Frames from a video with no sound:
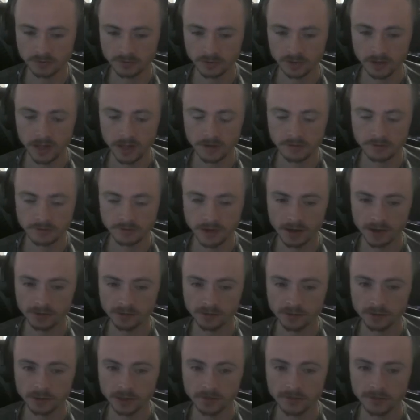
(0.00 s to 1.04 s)
a lot
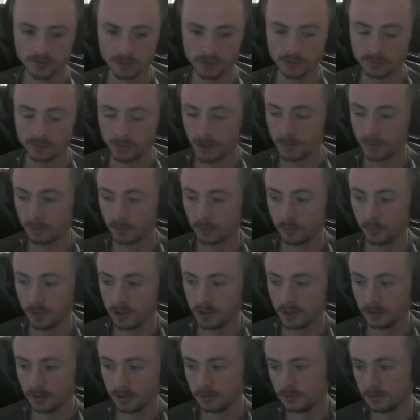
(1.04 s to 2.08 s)
faster. If you spam the
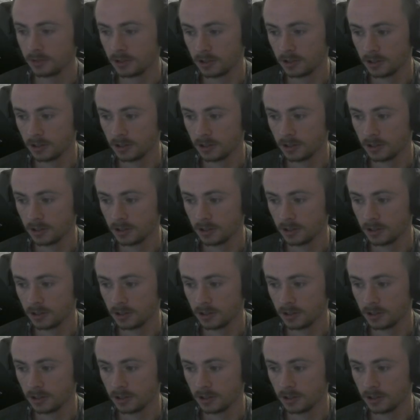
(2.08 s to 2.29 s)
wheel,